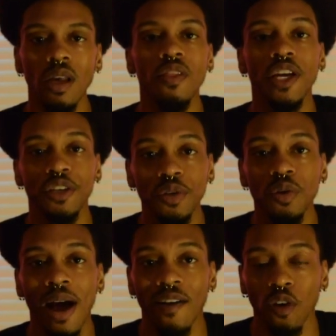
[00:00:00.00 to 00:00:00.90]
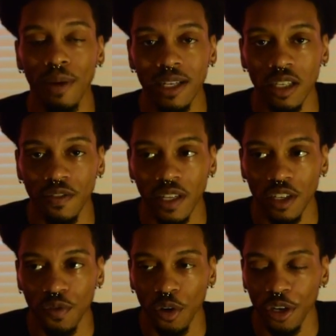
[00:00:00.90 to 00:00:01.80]
they do have romantic
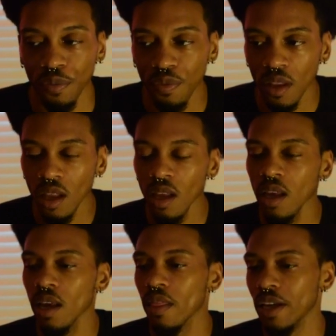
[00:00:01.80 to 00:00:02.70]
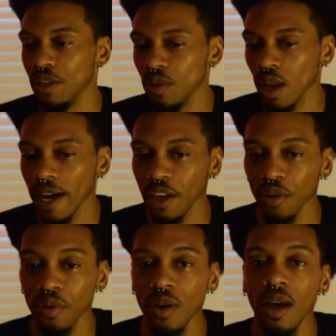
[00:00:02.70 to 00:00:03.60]
feelings for you. They do like
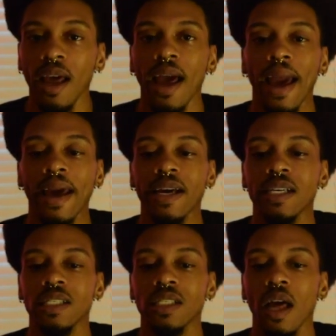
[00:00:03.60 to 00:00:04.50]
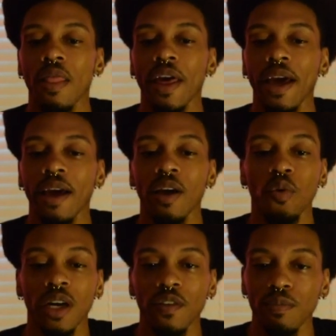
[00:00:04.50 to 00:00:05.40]
you, and they
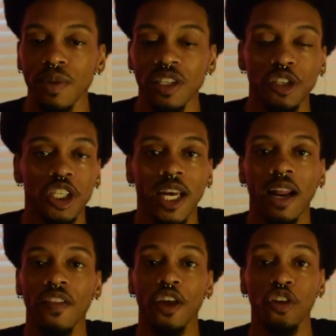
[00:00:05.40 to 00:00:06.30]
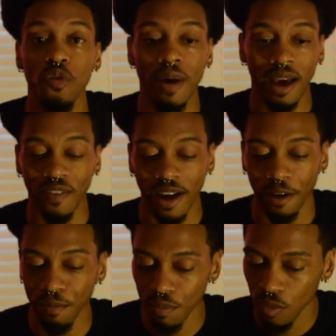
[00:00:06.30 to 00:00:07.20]
whatever misunderstanding that you may have
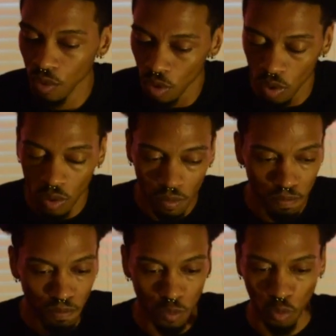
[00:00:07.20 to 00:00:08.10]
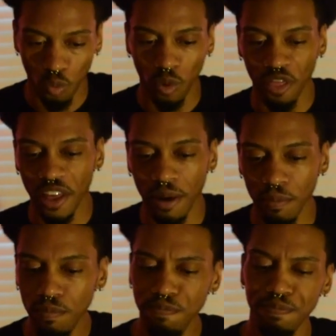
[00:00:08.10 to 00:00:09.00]
had with
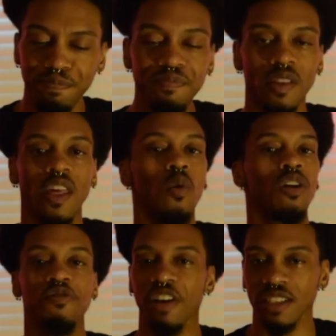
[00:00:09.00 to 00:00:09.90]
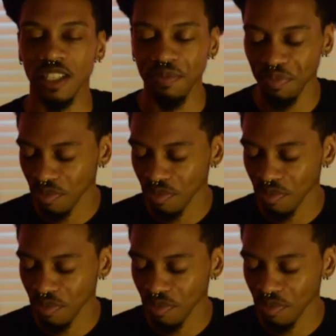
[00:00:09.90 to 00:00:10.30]
them, they want to fix it.